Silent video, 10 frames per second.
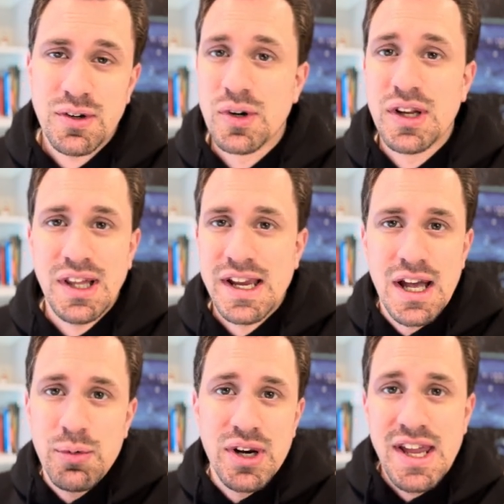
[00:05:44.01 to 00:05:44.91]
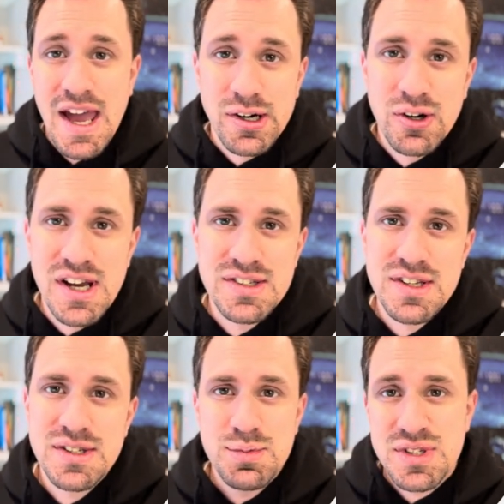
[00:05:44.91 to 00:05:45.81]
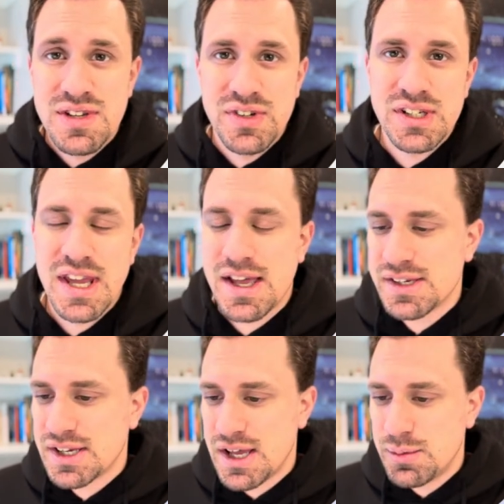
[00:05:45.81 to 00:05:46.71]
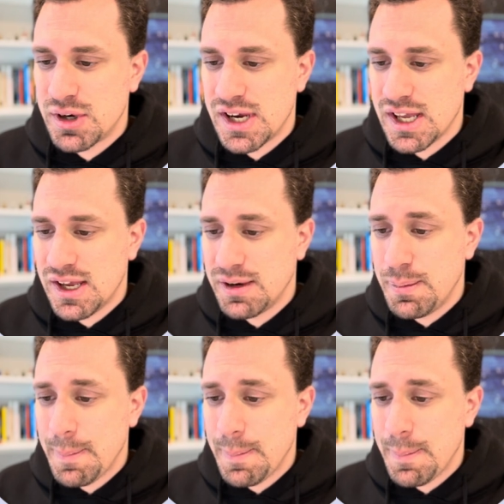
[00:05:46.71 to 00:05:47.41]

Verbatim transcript: or like I want to categorize this specific to Excalibur, I can.